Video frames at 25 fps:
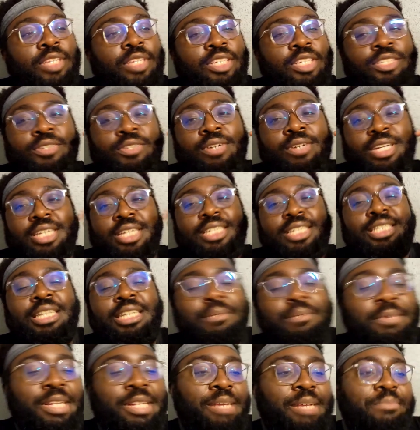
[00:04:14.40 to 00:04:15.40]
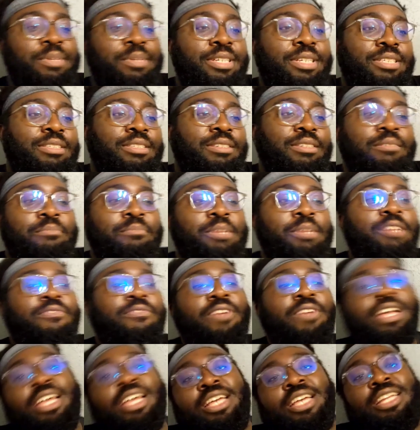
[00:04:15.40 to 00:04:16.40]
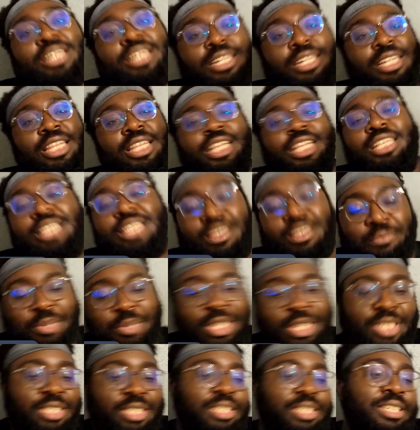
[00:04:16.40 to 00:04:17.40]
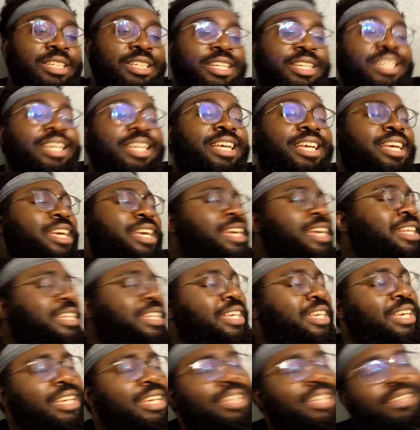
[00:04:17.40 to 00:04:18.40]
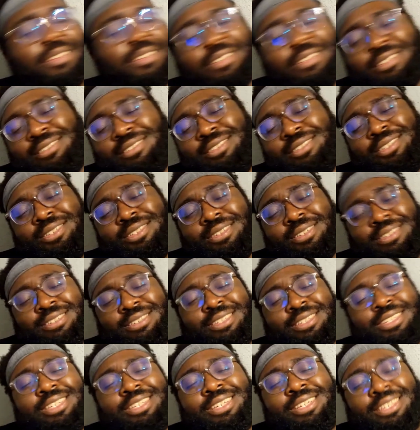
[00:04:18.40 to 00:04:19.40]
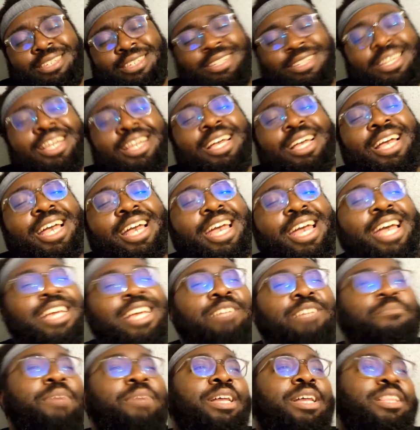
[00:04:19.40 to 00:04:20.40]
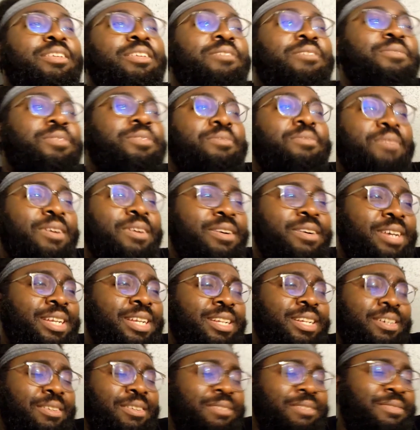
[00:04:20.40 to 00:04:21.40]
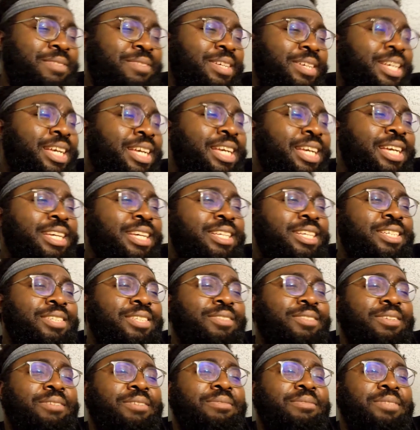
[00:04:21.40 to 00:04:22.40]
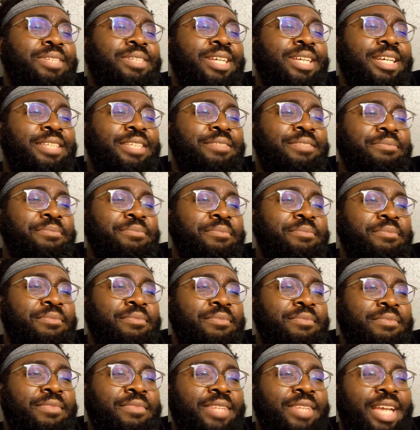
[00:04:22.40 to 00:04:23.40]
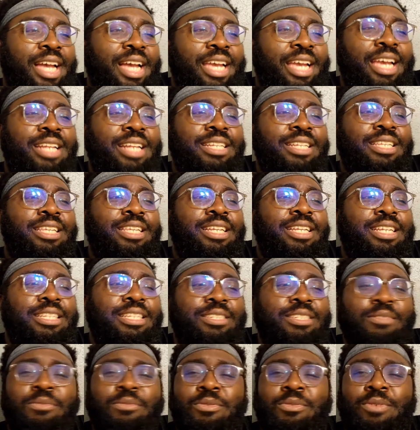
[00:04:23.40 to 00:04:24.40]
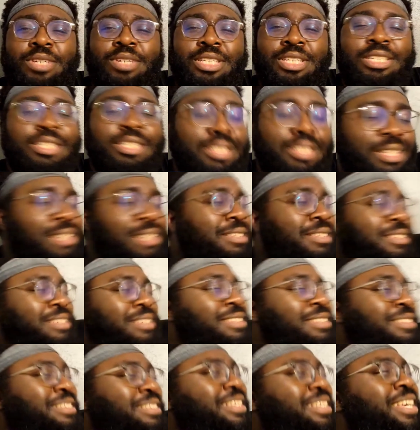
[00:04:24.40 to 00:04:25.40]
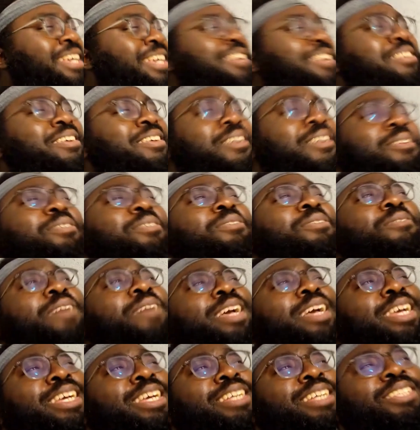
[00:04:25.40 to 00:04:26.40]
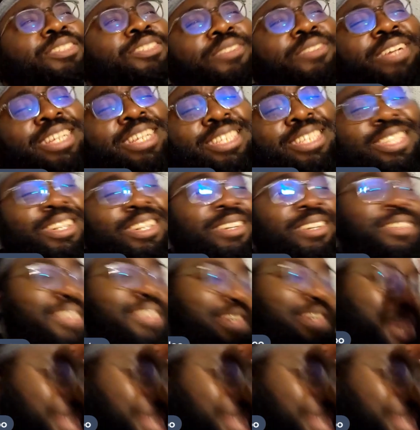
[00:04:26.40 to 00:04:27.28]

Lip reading: Trick, send me that picture. Matter of fact, delete that picture. And then, as Mello was walking off, Trick was like, I can't delete it. It's on Twitter. You know, the way he Trick talk.